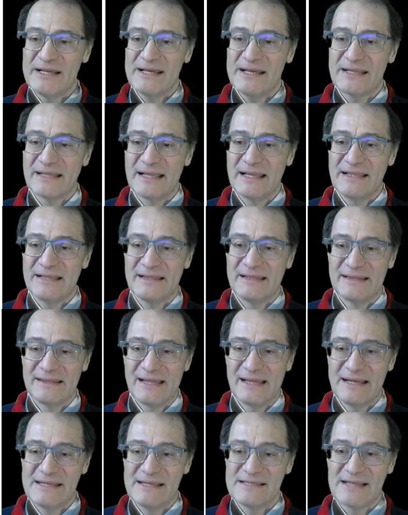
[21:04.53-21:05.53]
then there
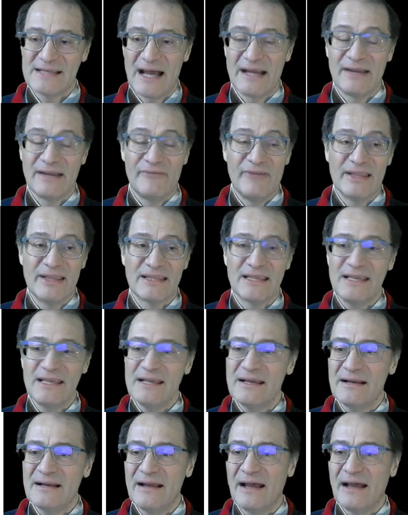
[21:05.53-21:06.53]
is an event here,
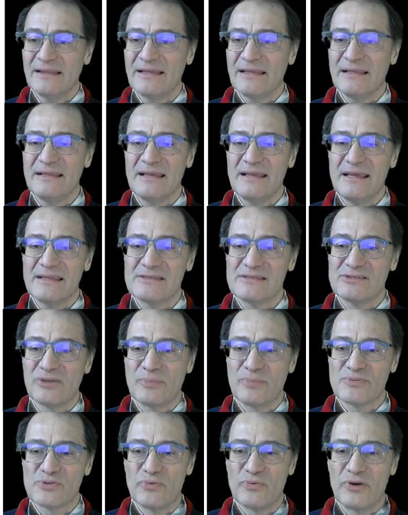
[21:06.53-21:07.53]
and then it stops
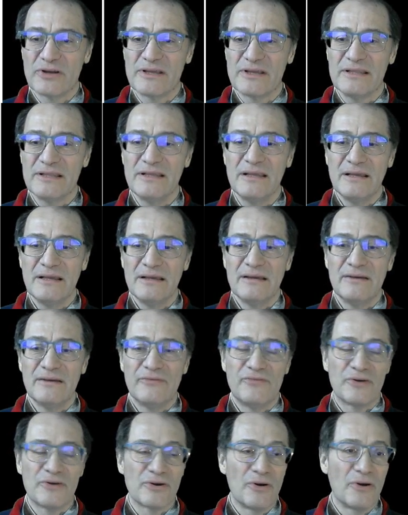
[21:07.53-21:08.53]
working
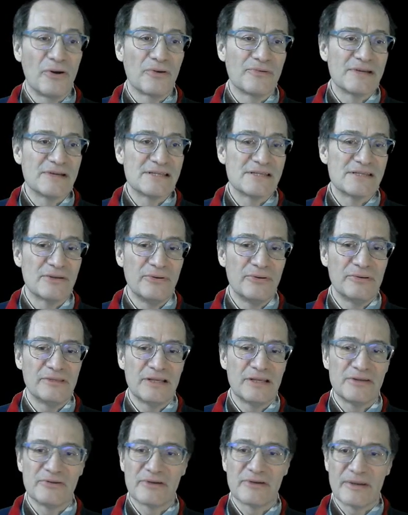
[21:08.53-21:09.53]
for always until
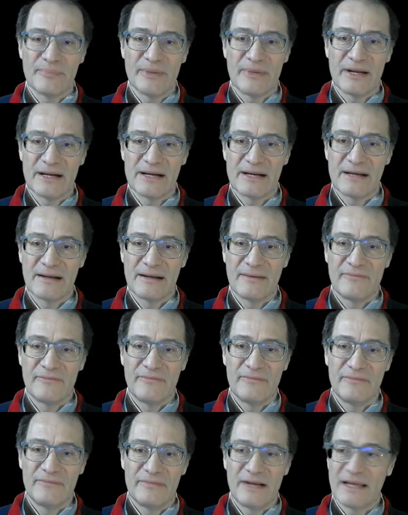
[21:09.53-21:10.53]
you repair,
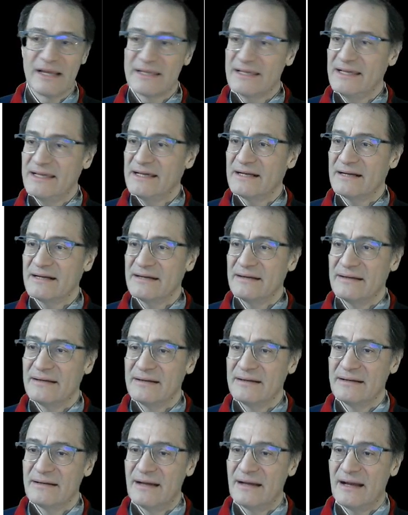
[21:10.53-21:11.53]
like here
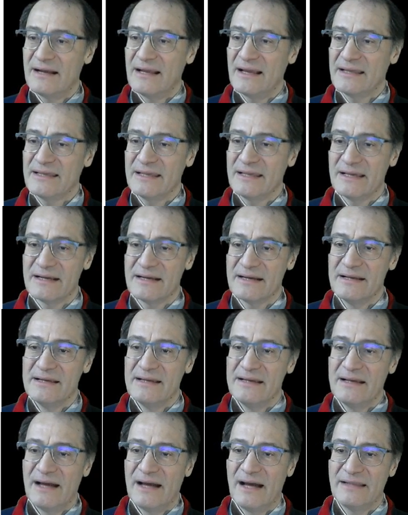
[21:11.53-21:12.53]
and like here.
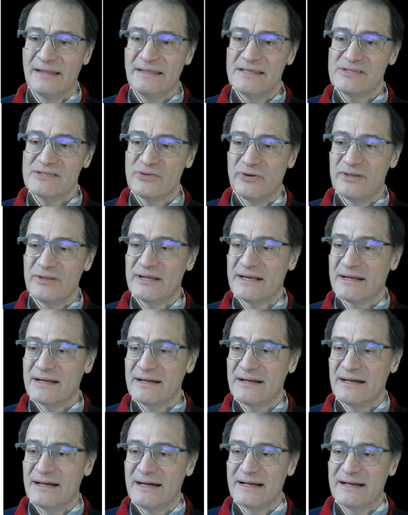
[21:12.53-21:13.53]
And these other
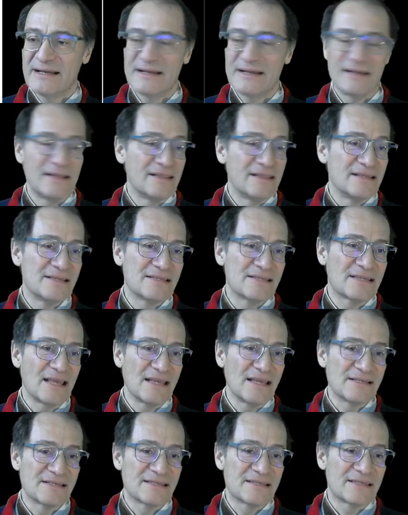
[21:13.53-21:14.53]
are, in this
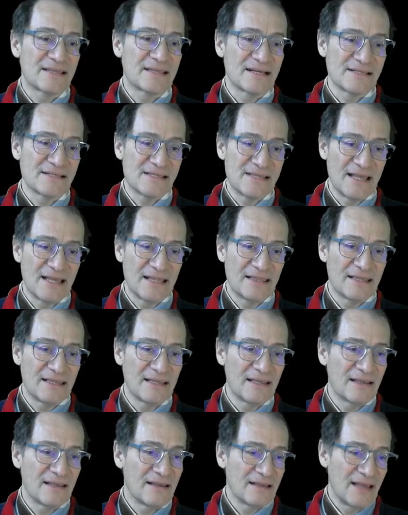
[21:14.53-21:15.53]
case, transient
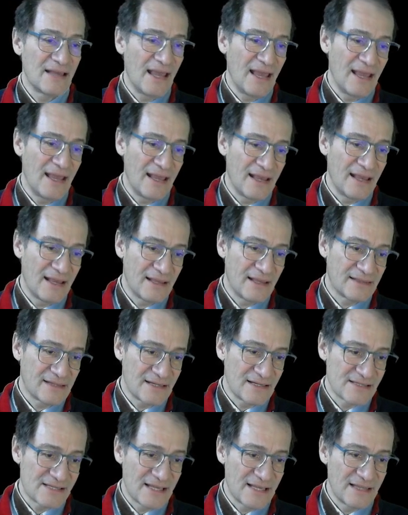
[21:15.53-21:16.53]

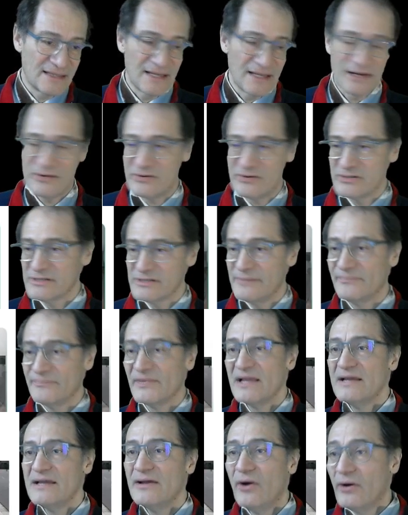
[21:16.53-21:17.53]
errors.
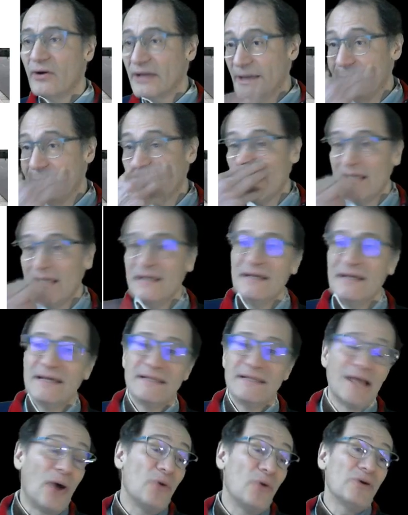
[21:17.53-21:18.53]
Okay,
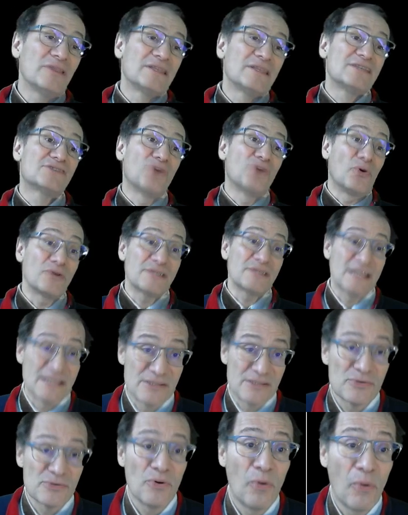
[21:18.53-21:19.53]
now the sources
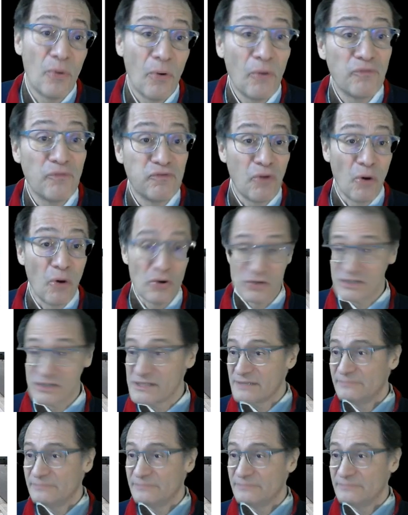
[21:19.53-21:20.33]
of faults.